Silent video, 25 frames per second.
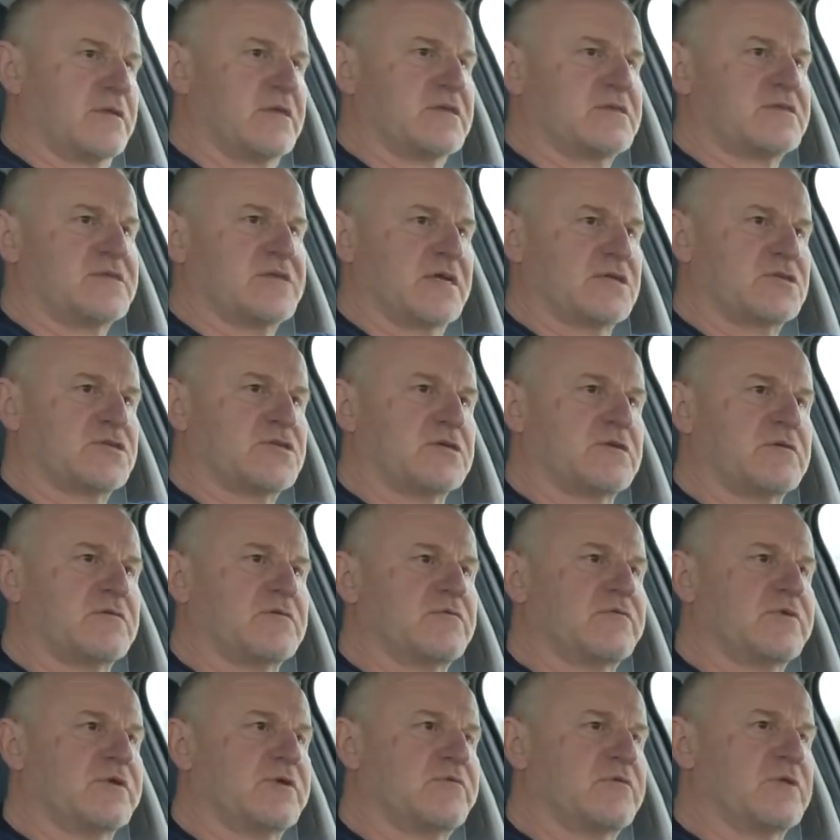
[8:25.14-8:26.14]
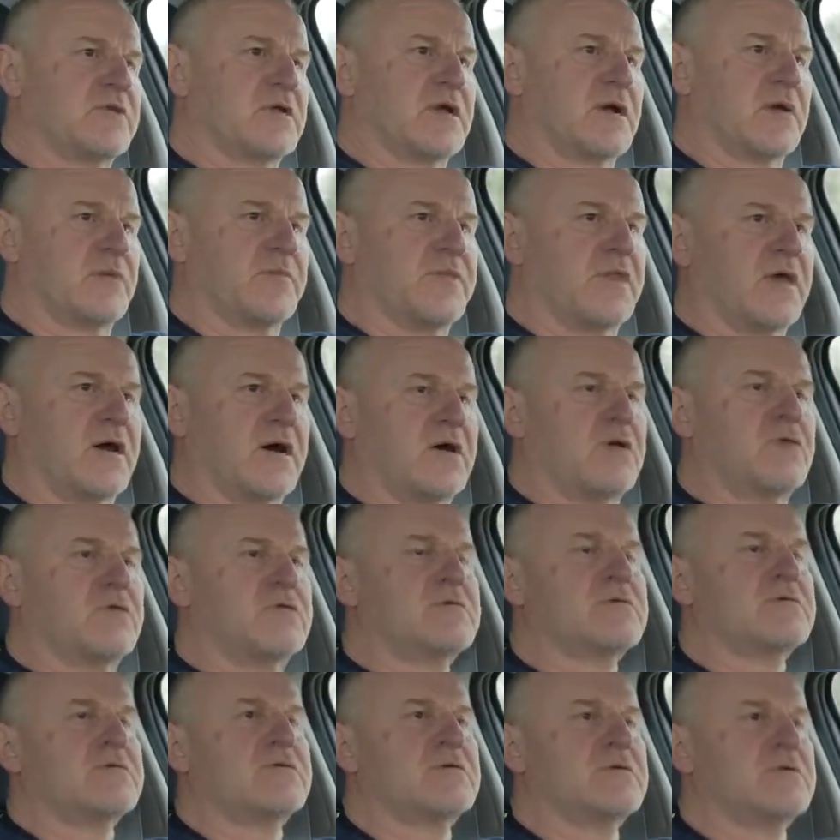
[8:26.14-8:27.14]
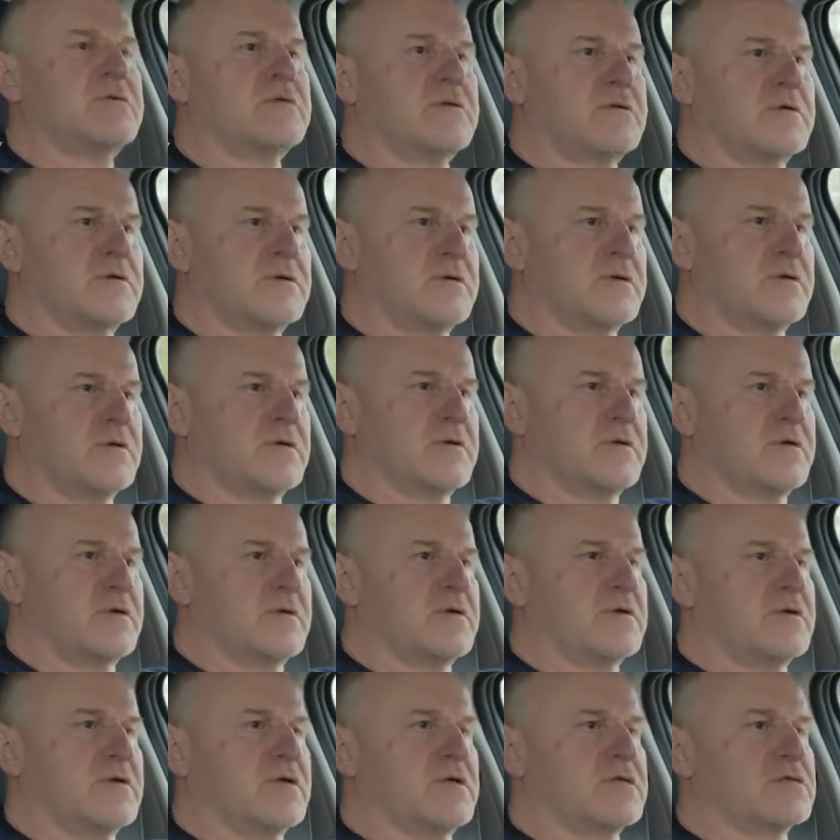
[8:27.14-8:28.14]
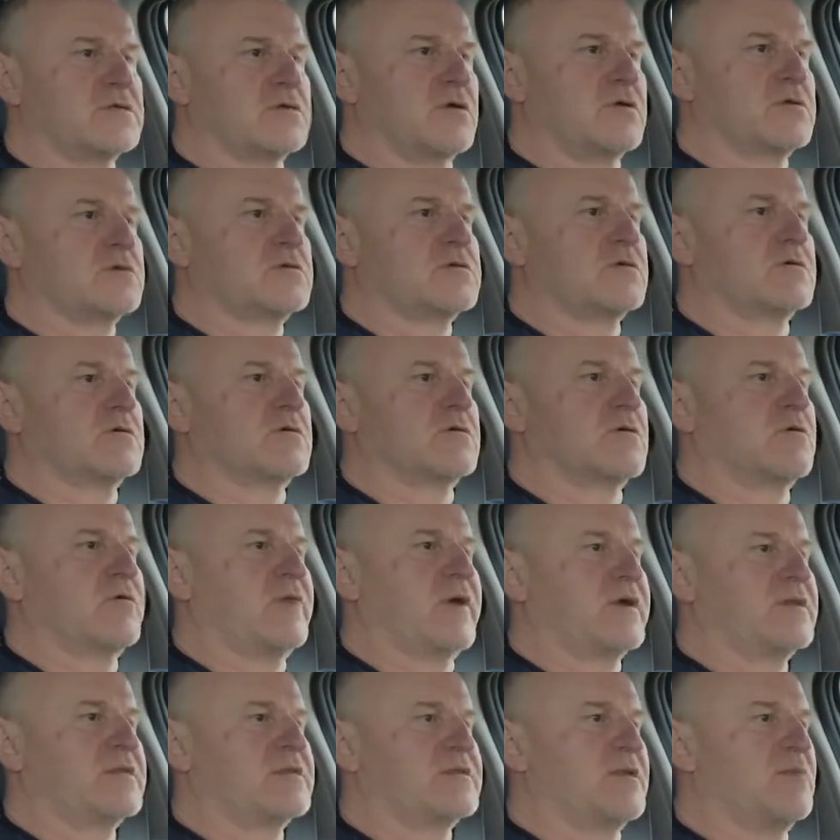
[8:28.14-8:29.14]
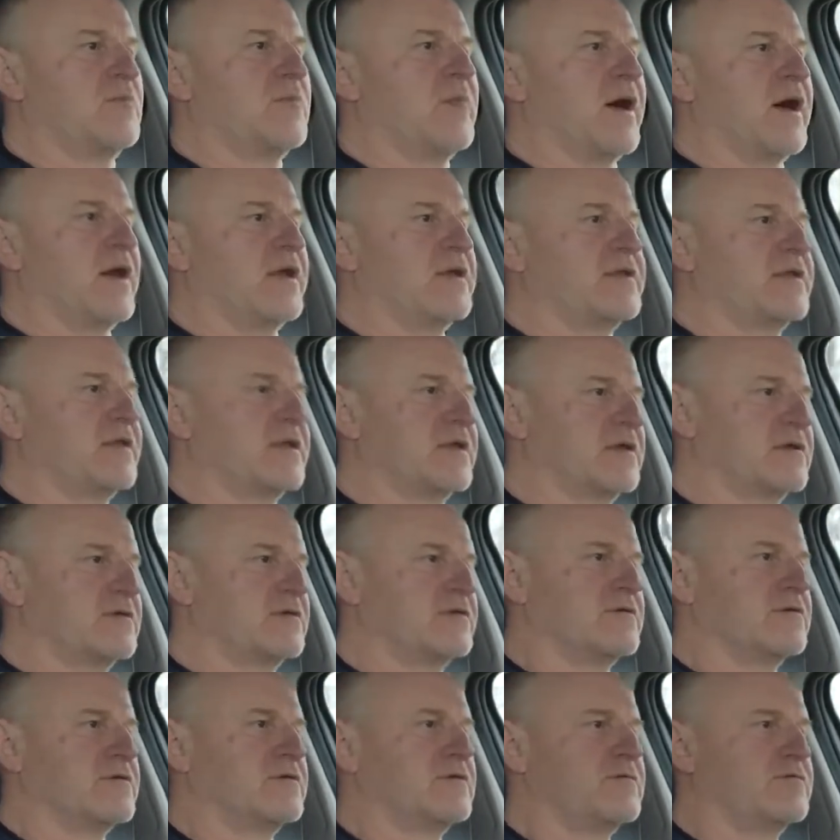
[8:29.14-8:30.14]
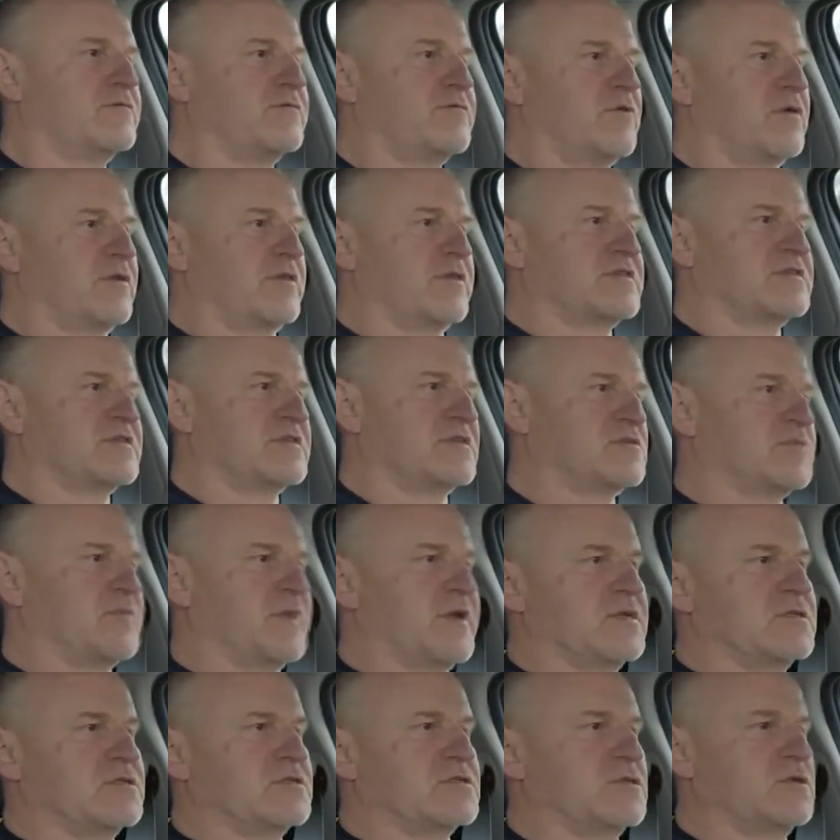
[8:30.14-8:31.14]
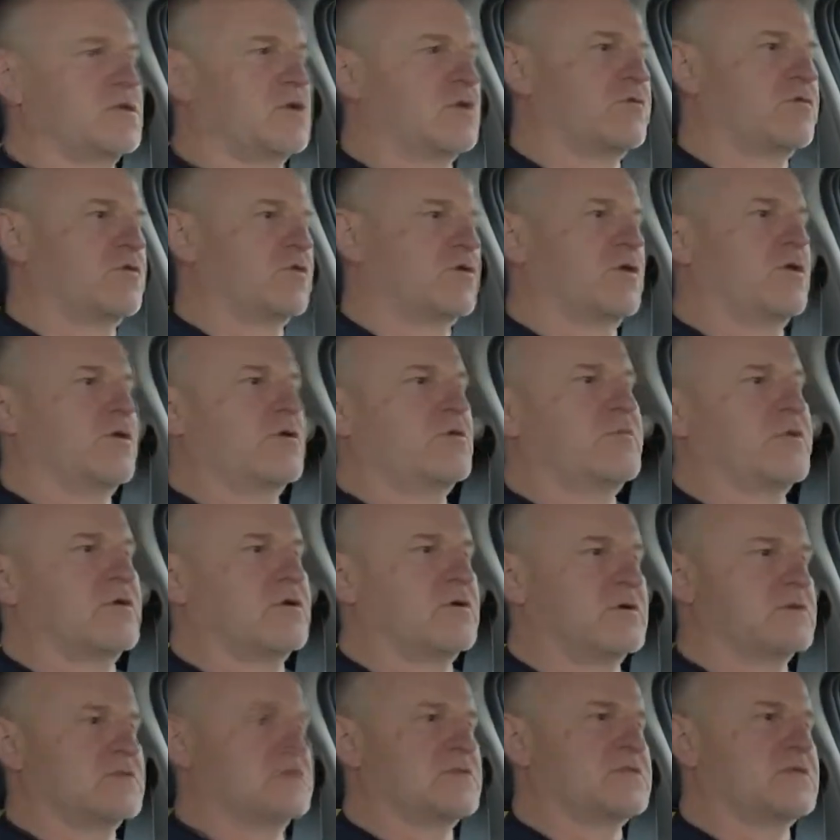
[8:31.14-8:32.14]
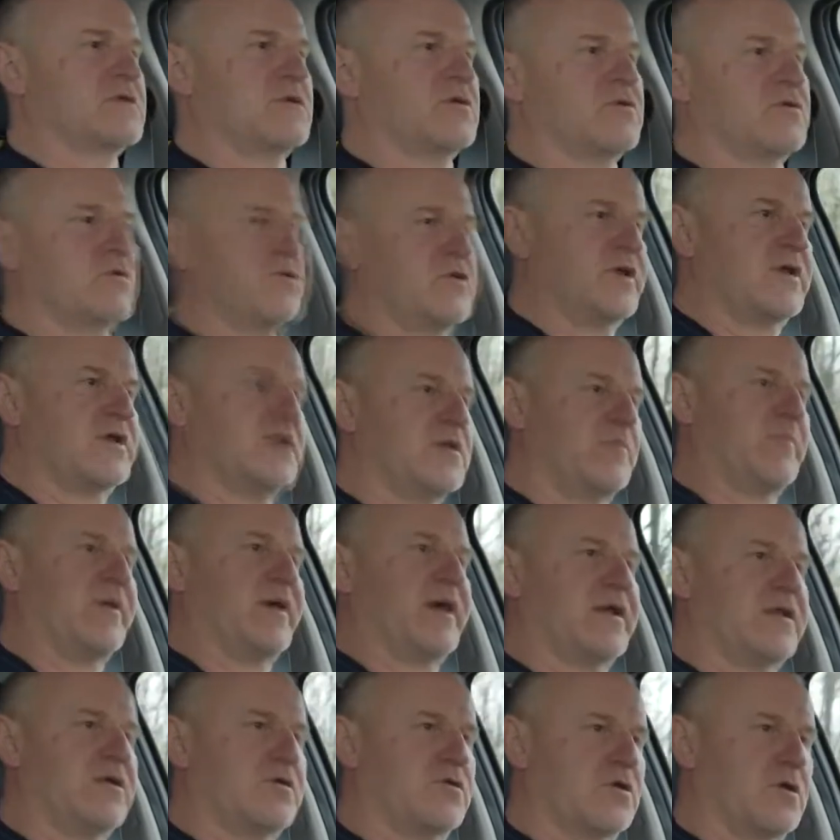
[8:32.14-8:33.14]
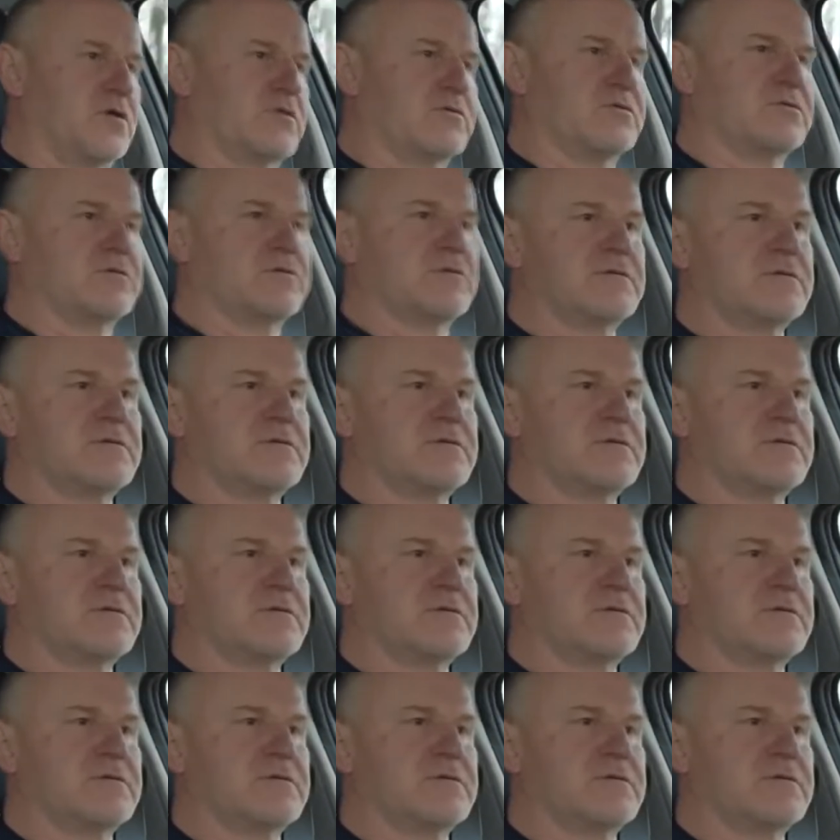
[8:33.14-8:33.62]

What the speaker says: The section we will come now is also quite demanding for the suspension overall because it's a really bad road.